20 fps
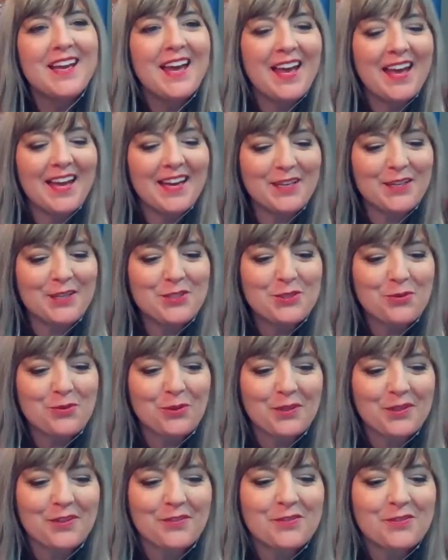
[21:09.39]
any
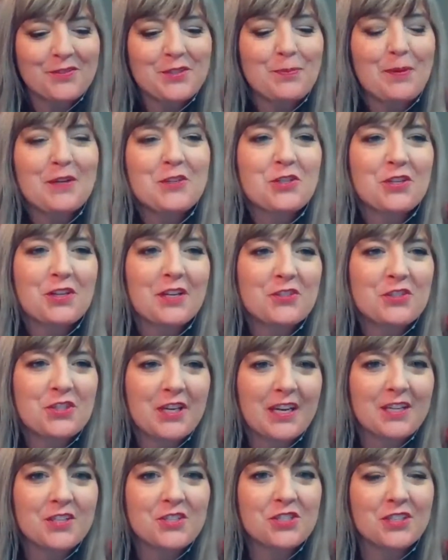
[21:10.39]
sort of special
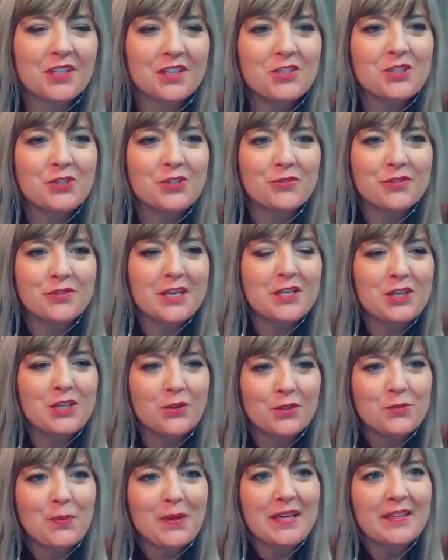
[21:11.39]
education issues. Can you
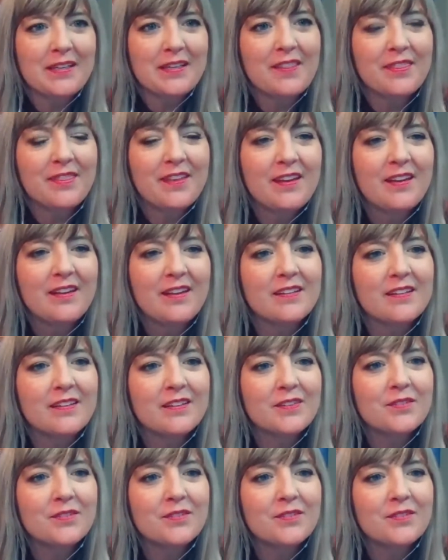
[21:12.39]
expand on that?